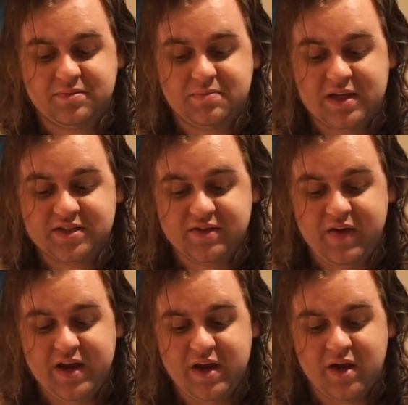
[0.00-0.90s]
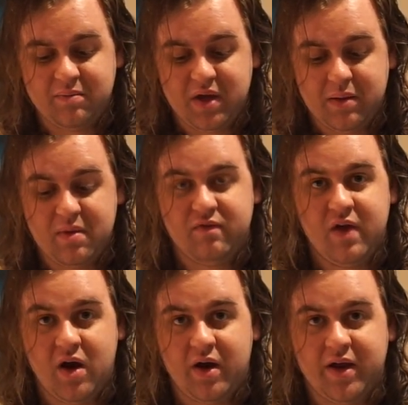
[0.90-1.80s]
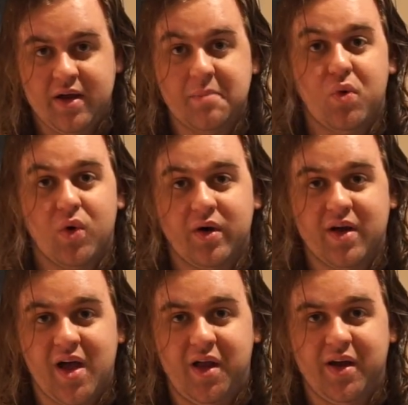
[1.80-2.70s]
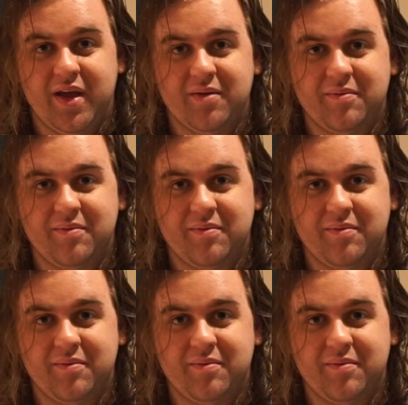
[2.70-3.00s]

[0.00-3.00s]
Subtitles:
Pennsylvania became a very important colony.